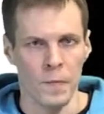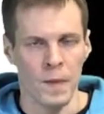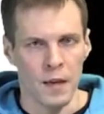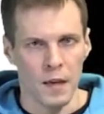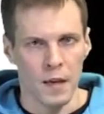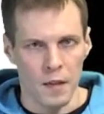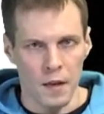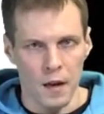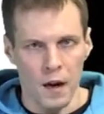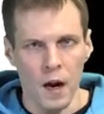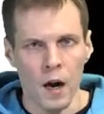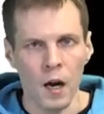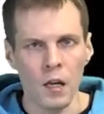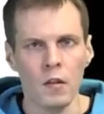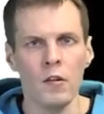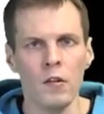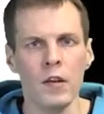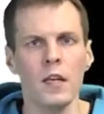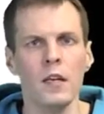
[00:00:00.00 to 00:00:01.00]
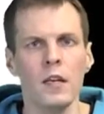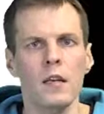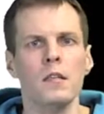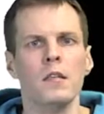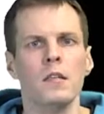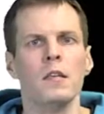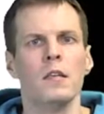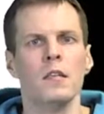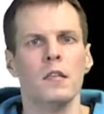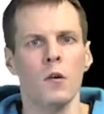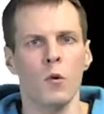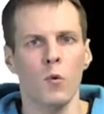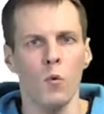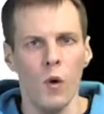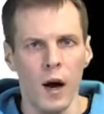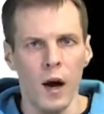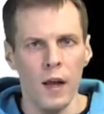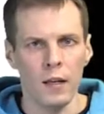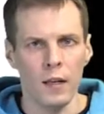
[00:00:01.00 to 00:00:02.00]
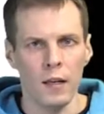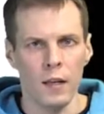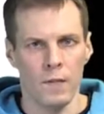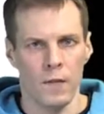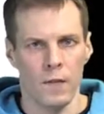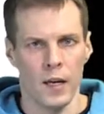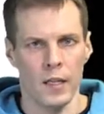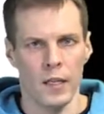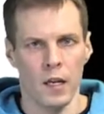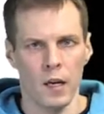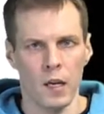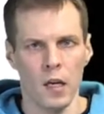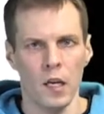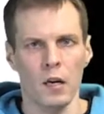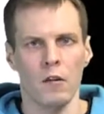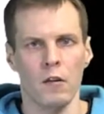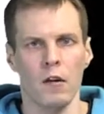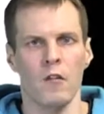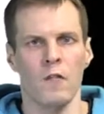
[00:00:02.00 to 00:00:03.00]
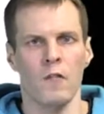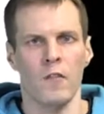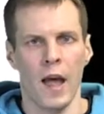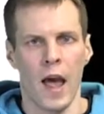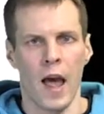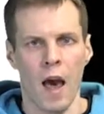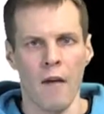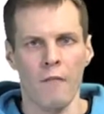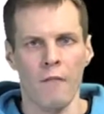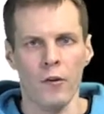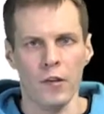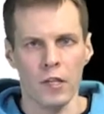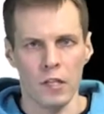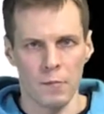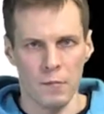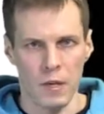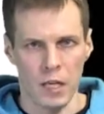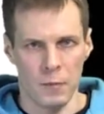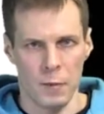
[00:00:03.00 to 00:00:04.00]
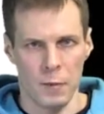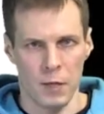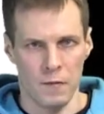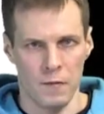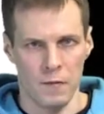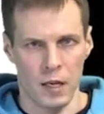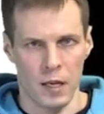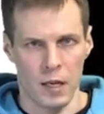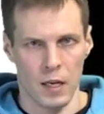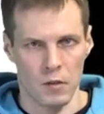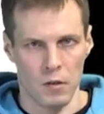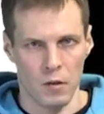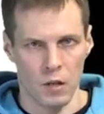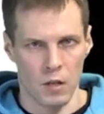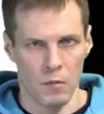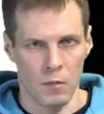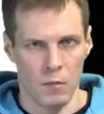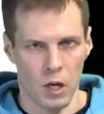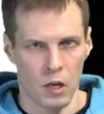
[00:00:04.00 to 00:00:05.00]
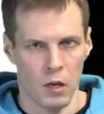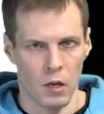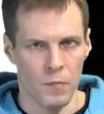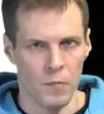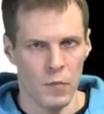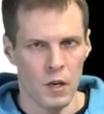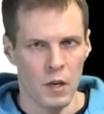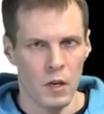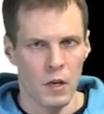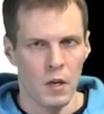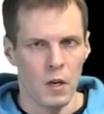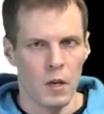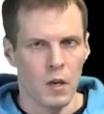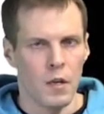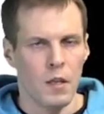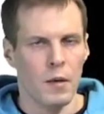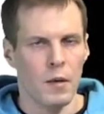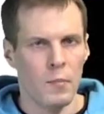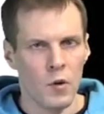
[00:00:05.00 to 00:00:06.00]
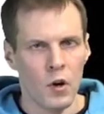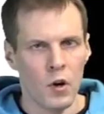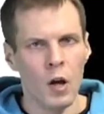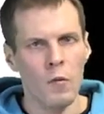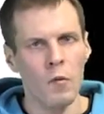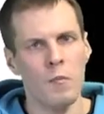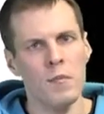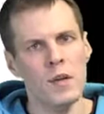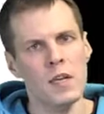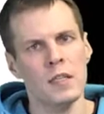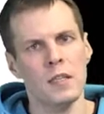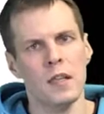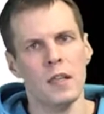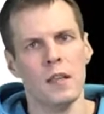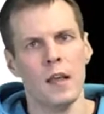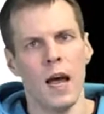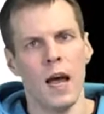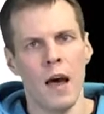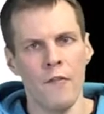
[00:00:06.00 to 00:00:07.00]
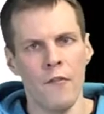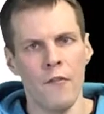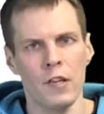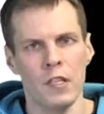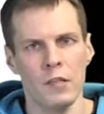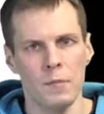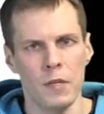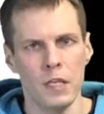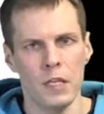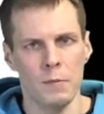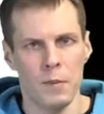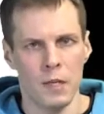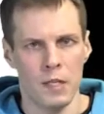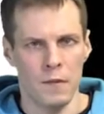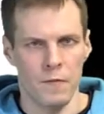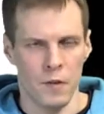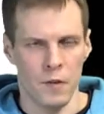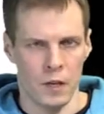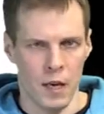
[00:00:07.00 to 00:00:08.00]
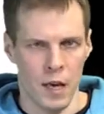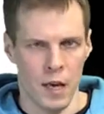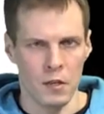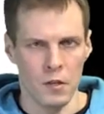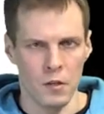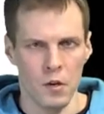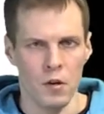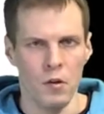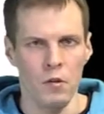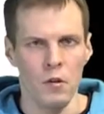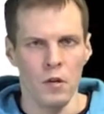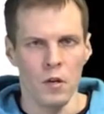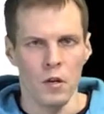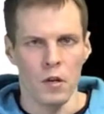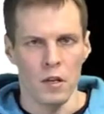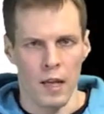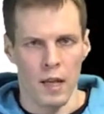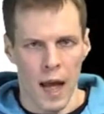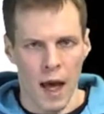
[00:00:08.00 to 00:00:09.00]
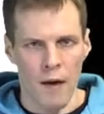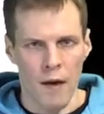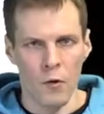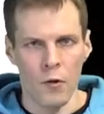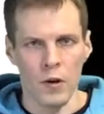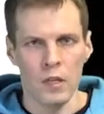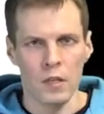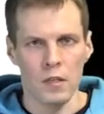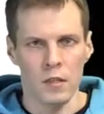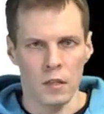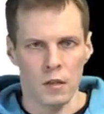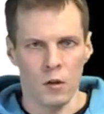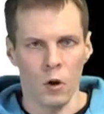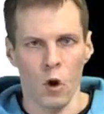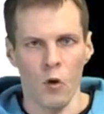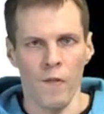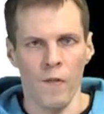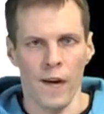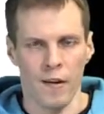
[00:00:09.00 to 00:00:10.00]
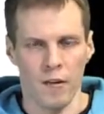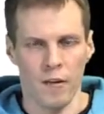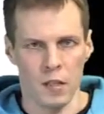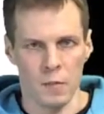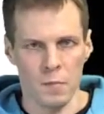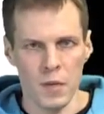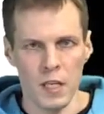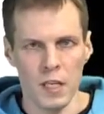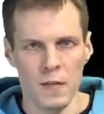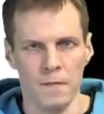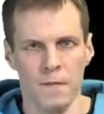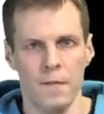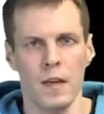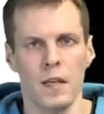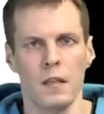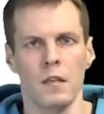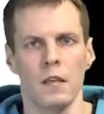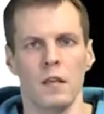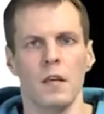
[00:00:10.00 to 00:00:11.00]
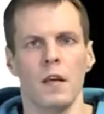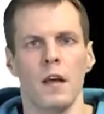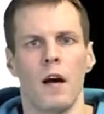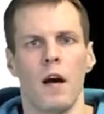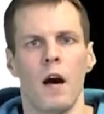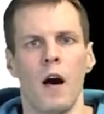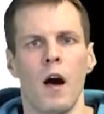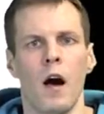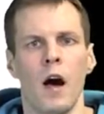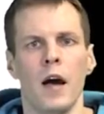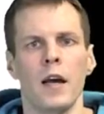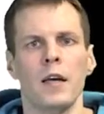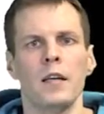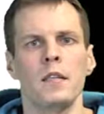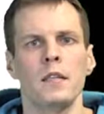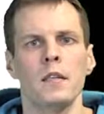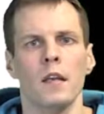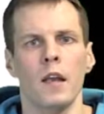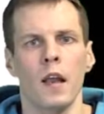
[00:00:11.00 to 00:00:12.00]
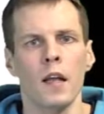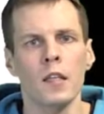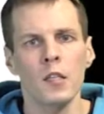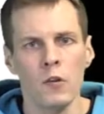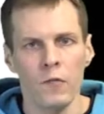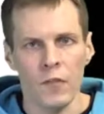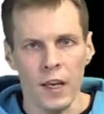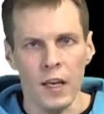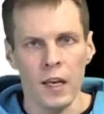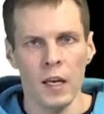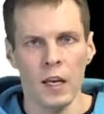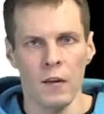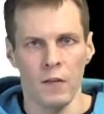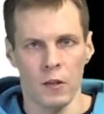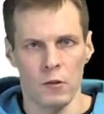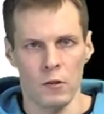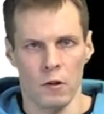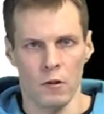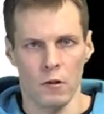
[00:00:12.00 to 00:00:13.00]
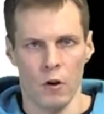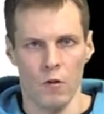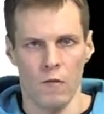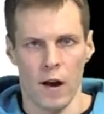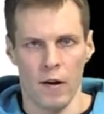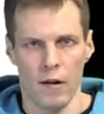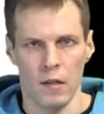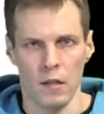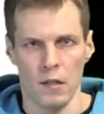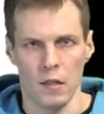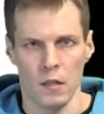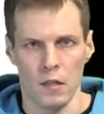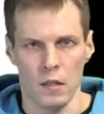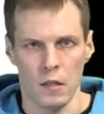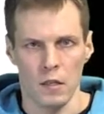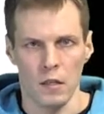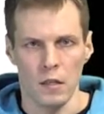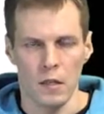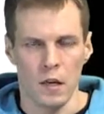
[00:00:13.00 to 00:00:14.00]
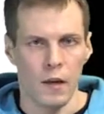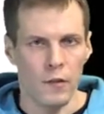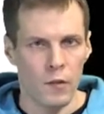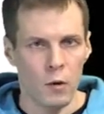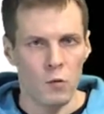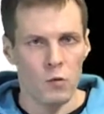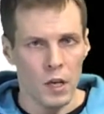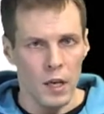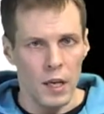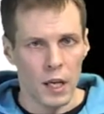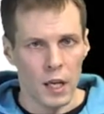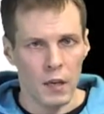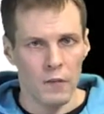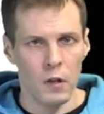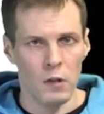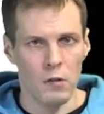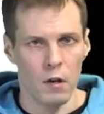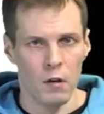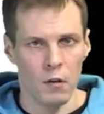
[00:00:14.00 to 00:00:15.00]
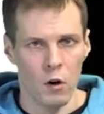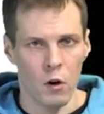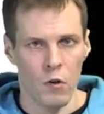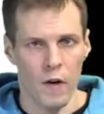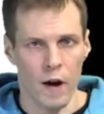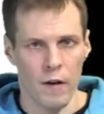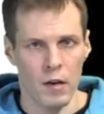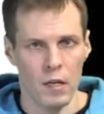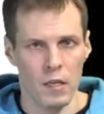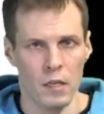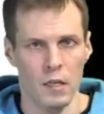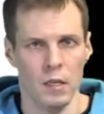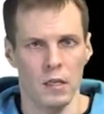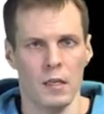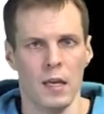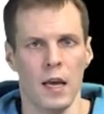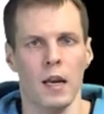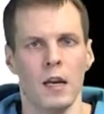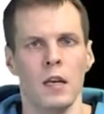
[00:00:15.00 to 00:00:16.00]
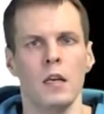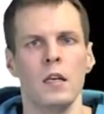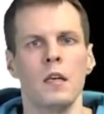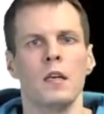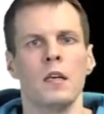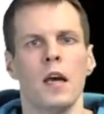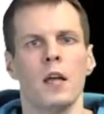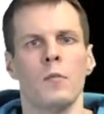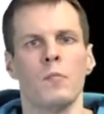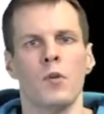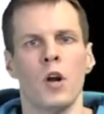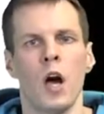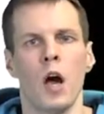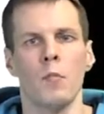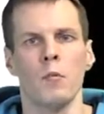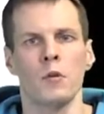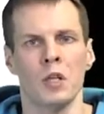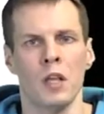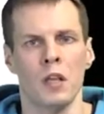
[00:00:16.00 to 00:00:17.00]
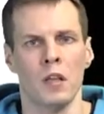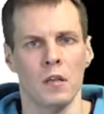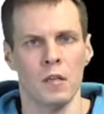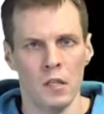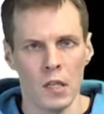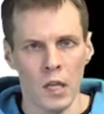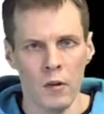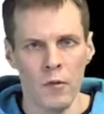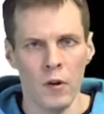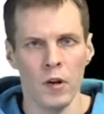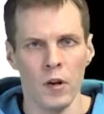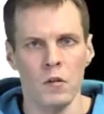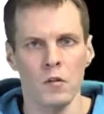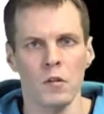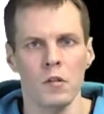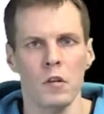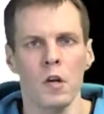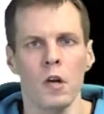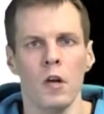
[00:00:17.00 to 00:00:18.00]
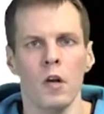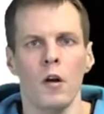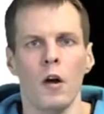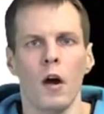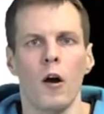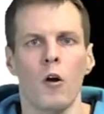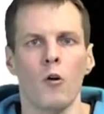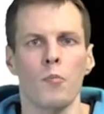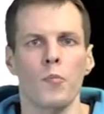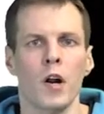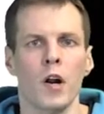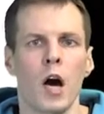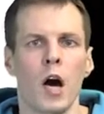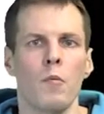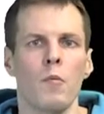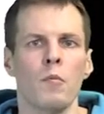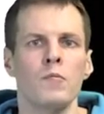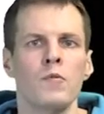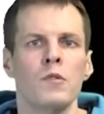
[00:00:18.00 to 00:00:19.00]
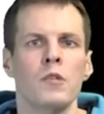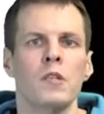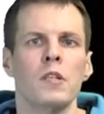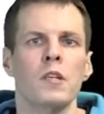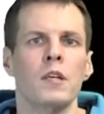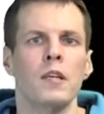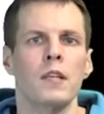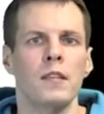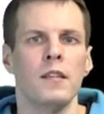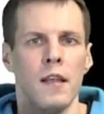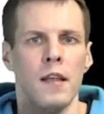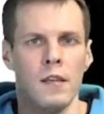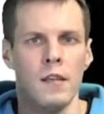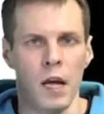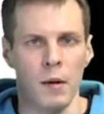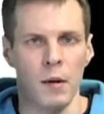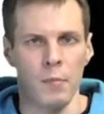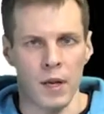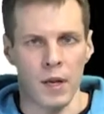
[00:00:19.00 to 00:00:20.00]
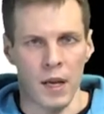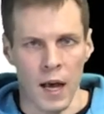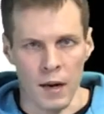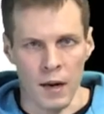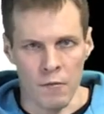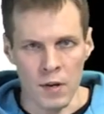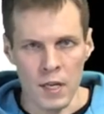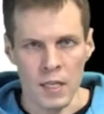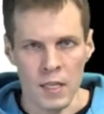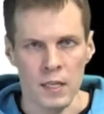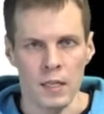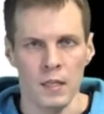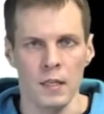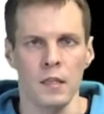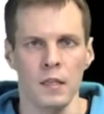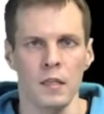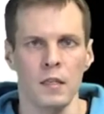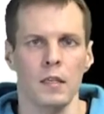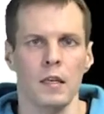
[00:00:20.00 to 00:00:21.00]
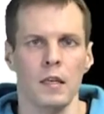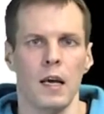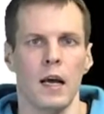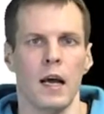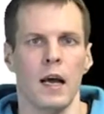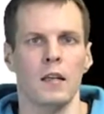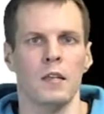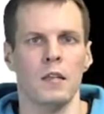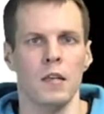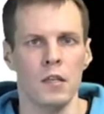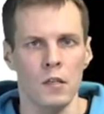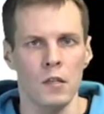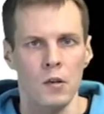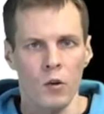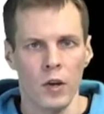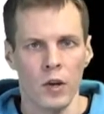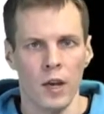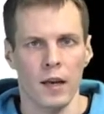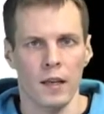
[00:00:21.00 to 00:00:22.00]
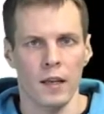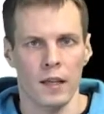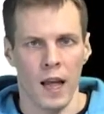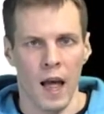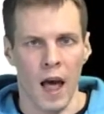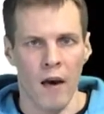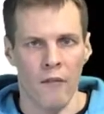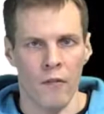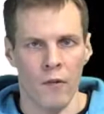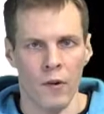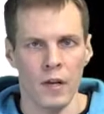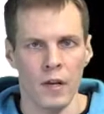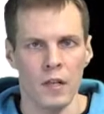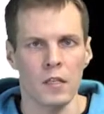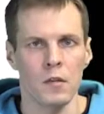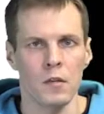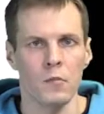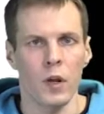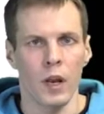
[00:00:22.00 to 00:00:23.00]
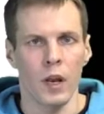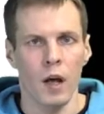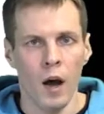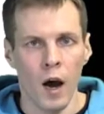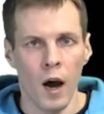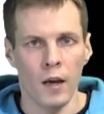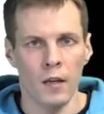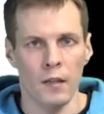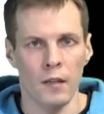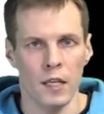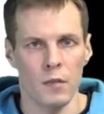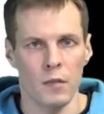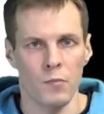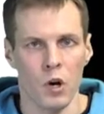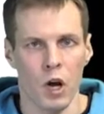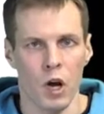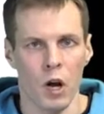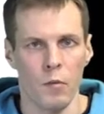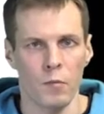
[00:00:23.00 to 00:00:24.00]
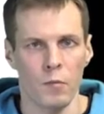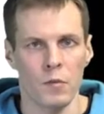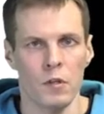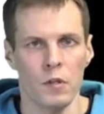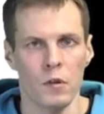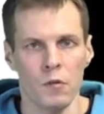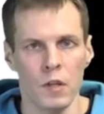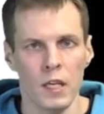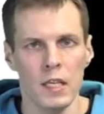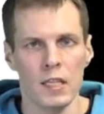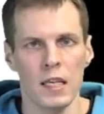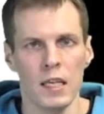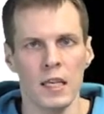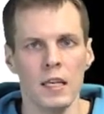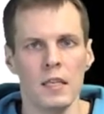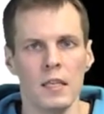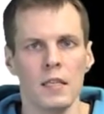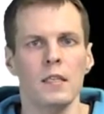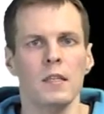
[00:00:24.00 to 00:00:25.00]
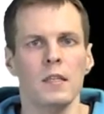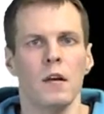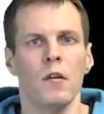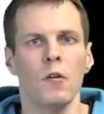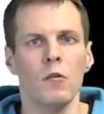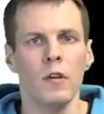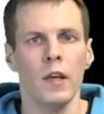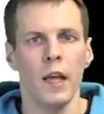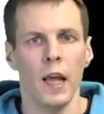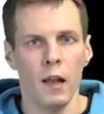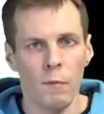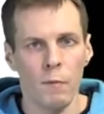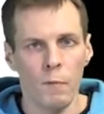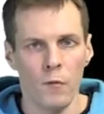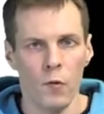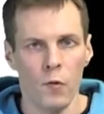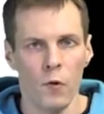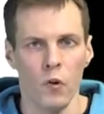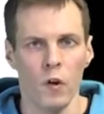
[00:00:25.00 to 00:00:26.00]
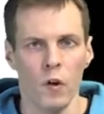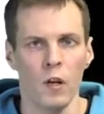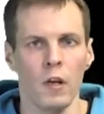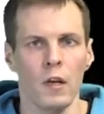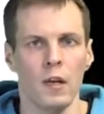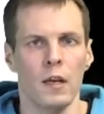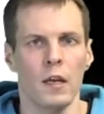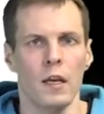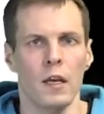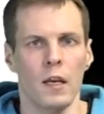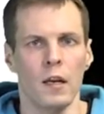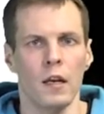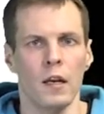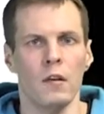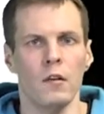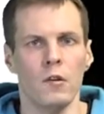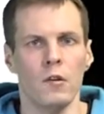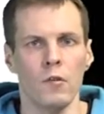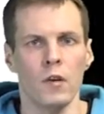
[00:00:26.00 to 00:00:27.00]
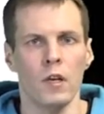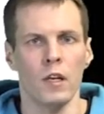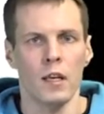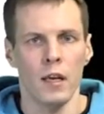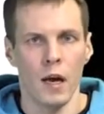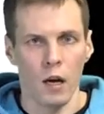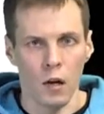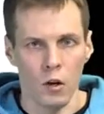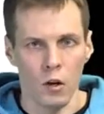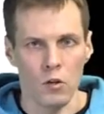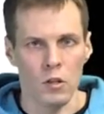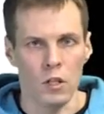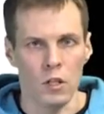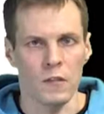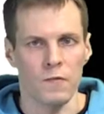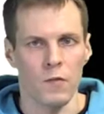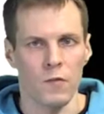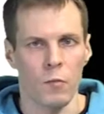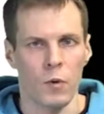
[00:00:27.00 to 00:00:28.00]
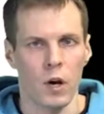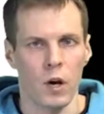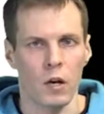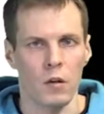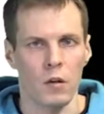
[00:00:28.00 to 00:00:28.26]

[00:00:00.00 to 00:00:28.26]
The other indices quantify the degree of average misspecification in the model. The problem is that the average misspecification, the average covariance misfit, hides lots of individual covariances. And those individual covariances can indicate problems that are serious or problems that can be addressed. And just looking at the average will hide these problems. So these indices are not helpful in doing diagnostics for models.